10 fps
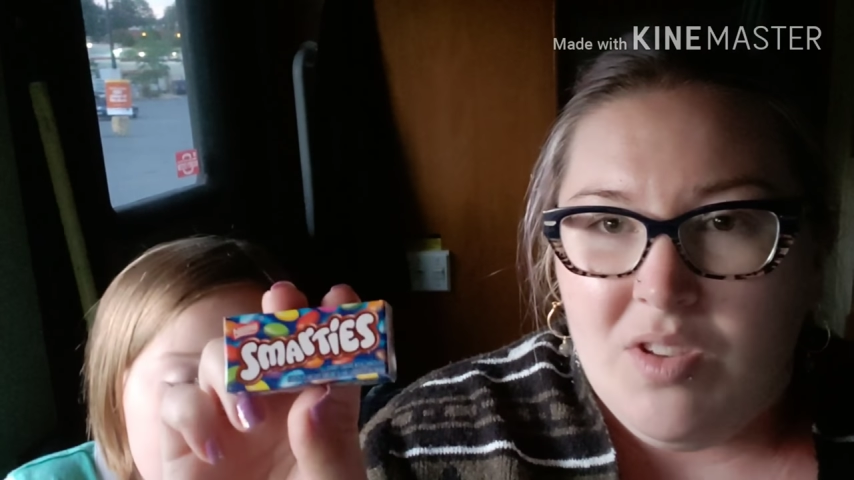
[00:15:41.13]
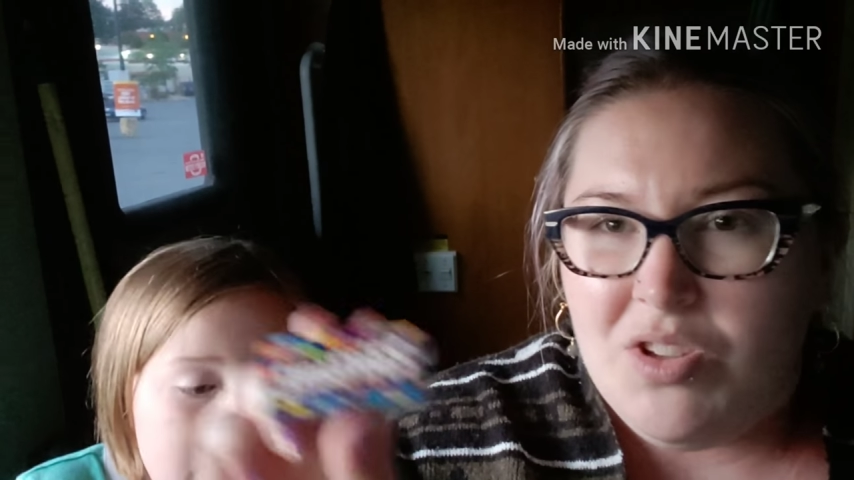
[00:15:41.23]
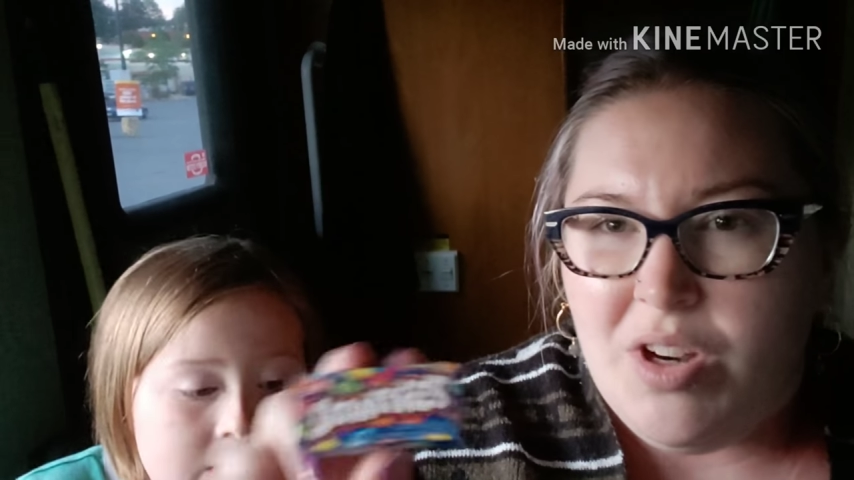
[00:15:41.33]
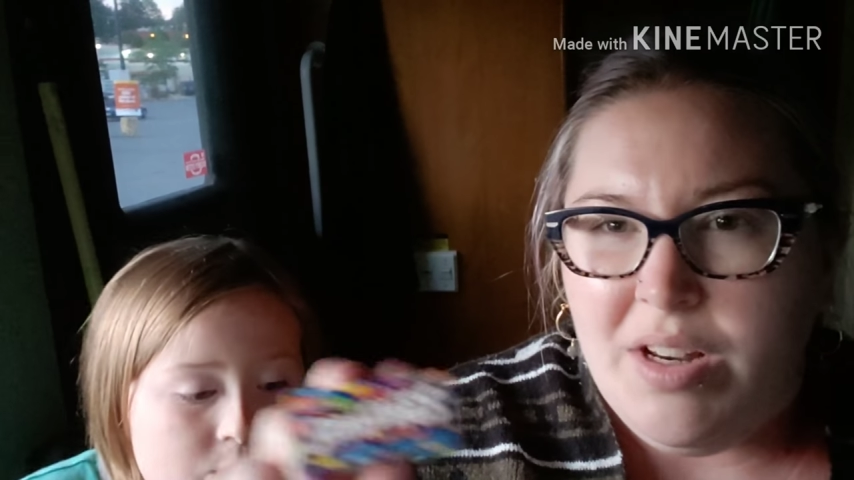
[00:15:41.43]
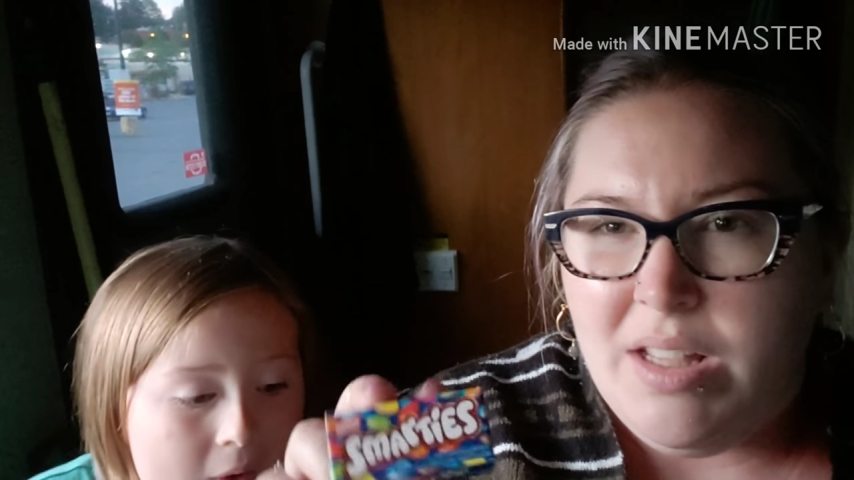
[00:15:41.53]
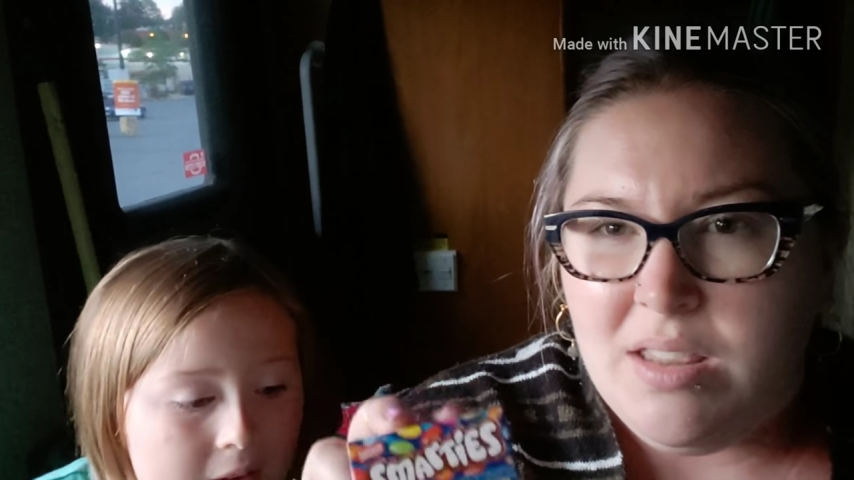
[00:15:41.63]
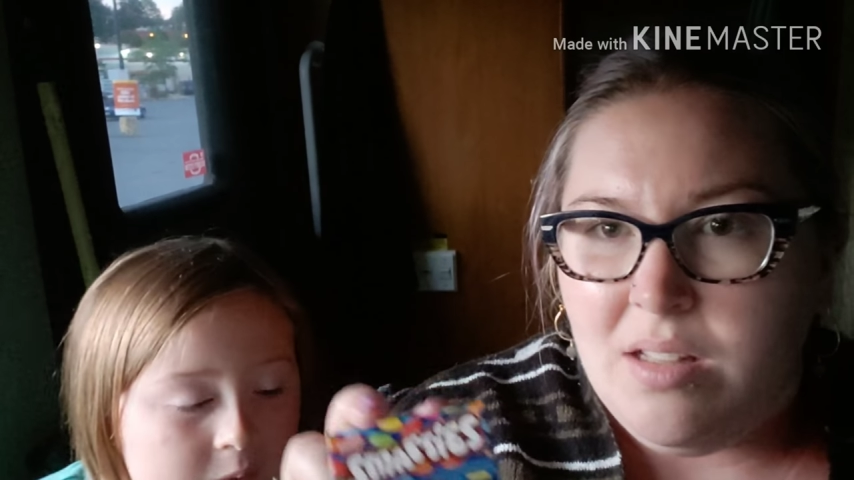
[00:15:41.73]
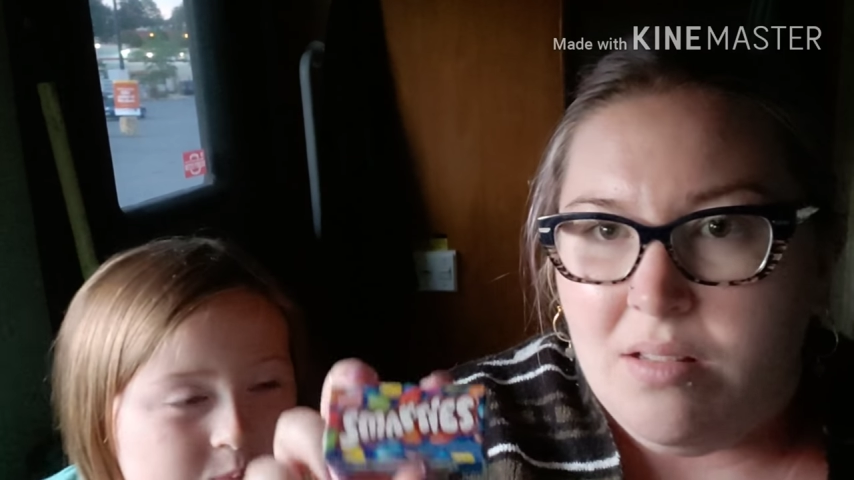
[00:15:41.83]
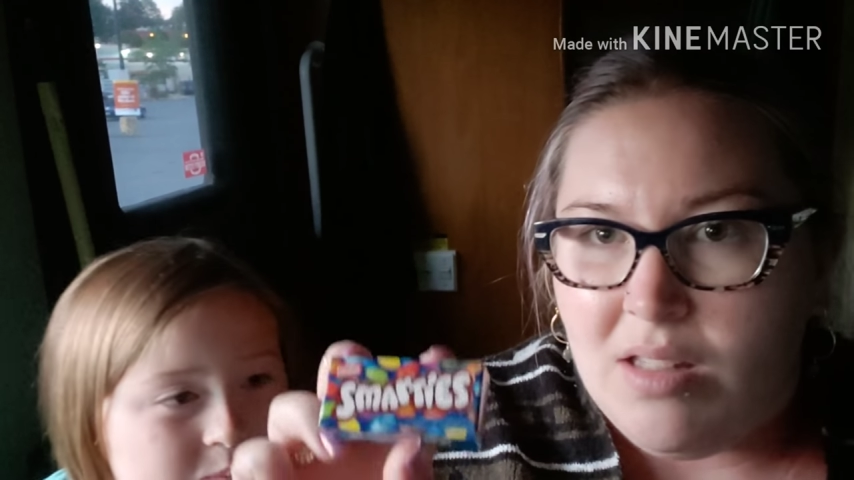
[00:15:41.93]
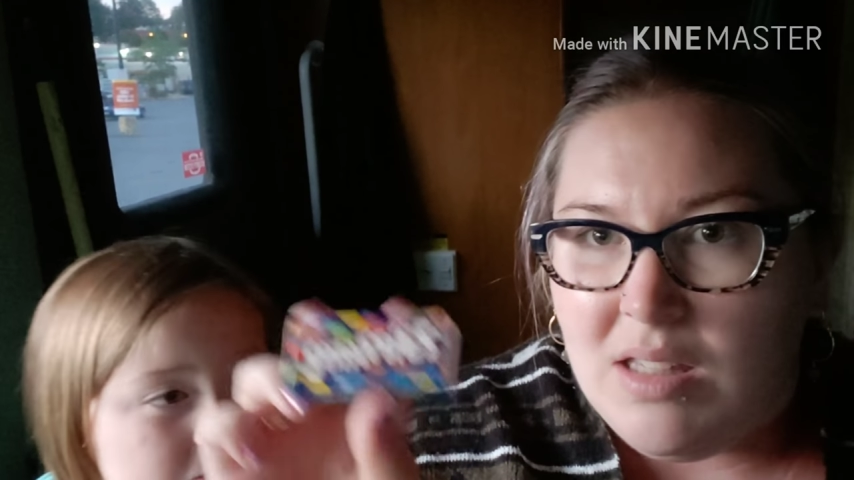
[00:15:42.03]
Just try to get
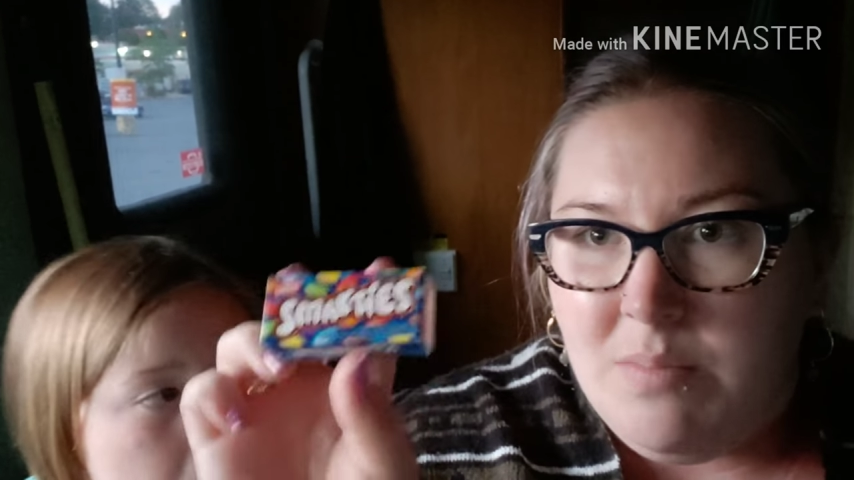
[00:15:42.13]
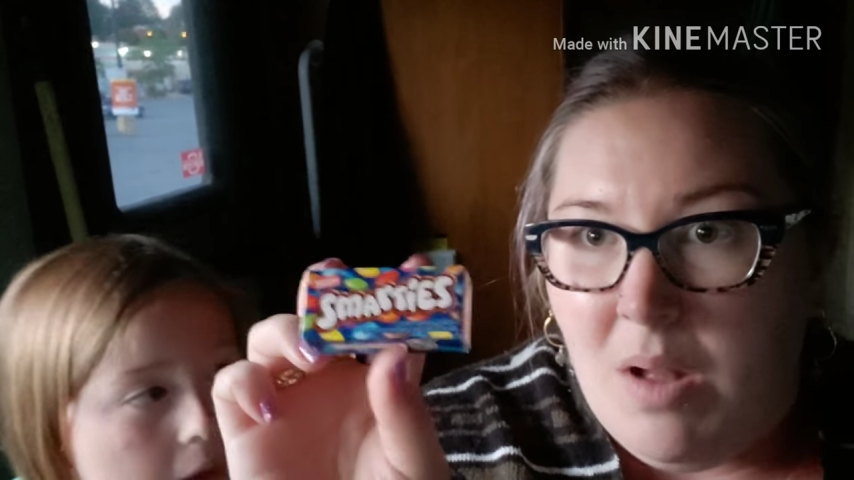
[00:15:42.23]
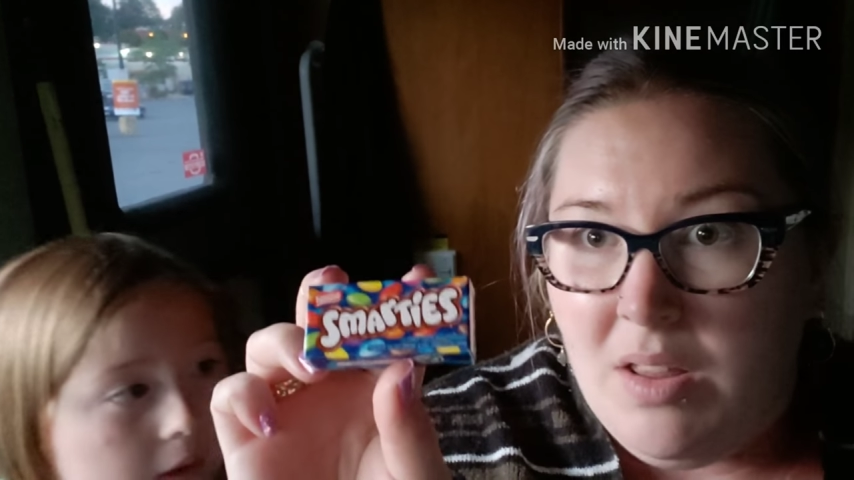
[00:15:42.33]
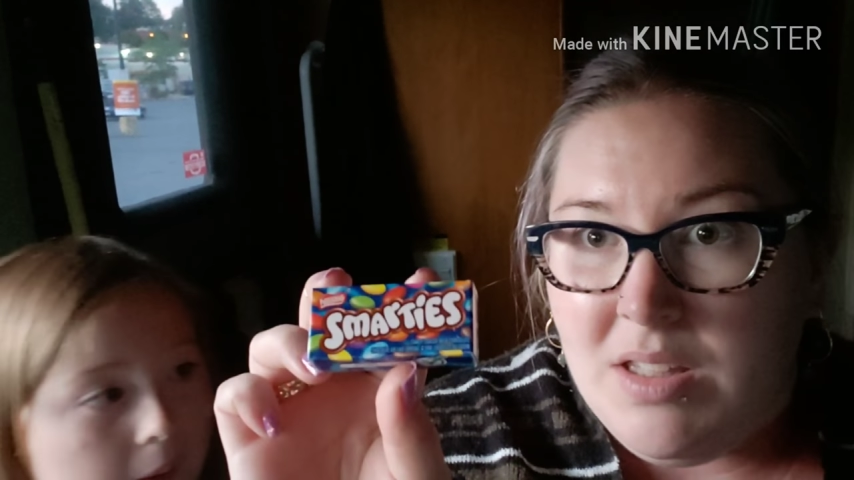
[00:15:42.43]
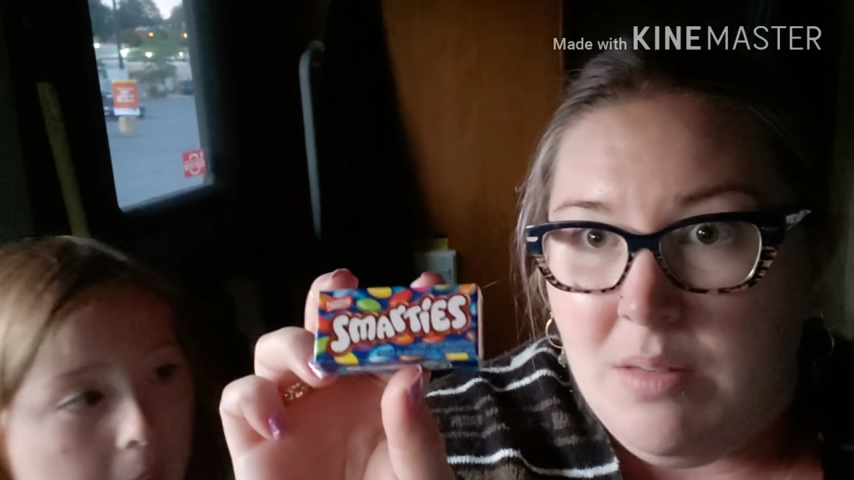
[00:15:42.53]
the smallest